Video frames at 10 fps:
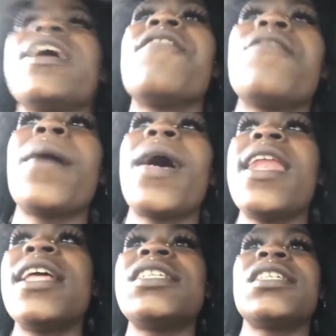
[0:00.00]
everybody
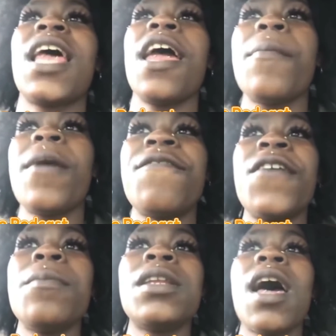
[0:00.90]
that just came my
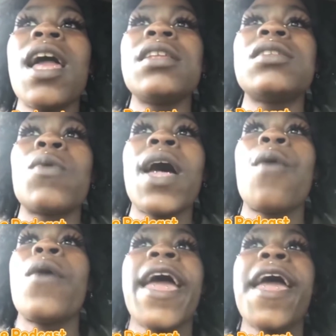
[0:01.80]
family dollars while
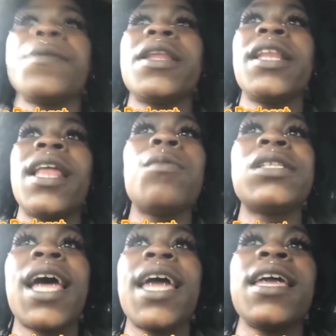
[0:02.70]
what happening, they was
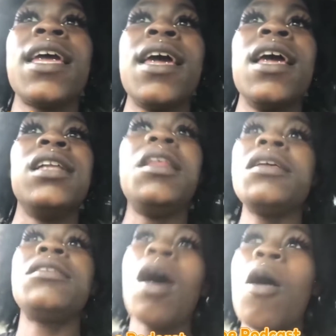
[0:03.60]
like, this
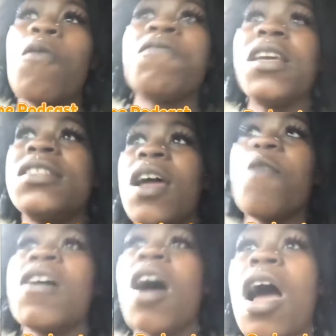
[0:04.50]
dog, this don't
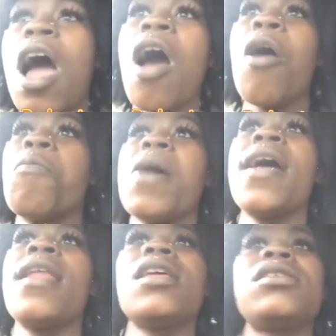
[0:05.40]
come. Oh
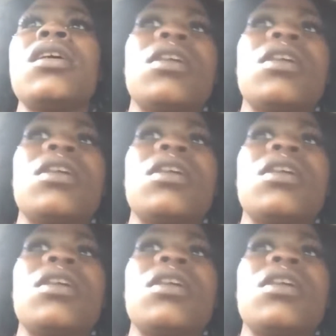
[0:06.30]
man, they said